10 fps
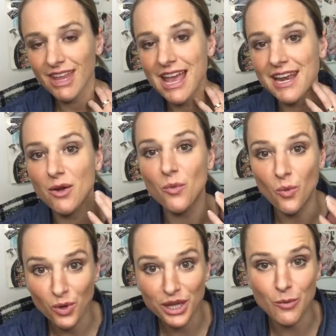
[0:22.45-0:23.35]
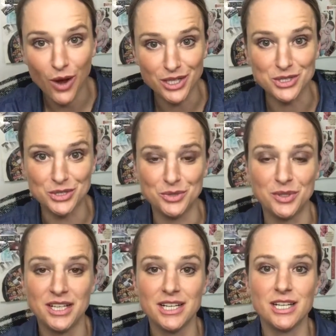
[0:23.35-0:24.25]
and I will really want
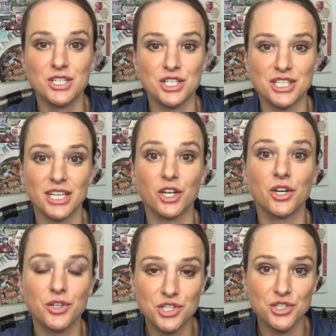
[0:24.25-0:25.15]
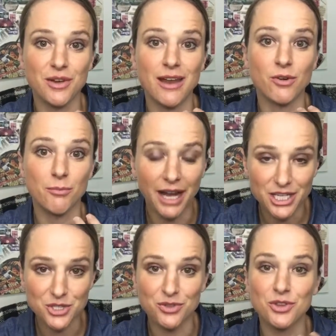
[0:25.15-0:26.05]
to just encourage you and
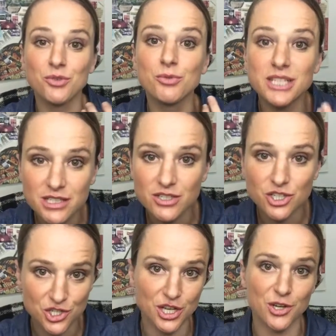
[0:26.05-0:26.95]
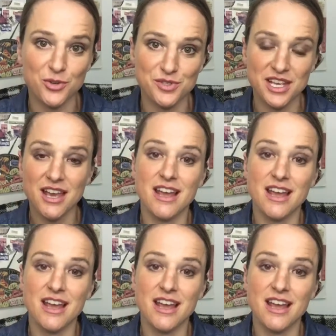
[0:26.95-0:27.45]
remind you that the research shows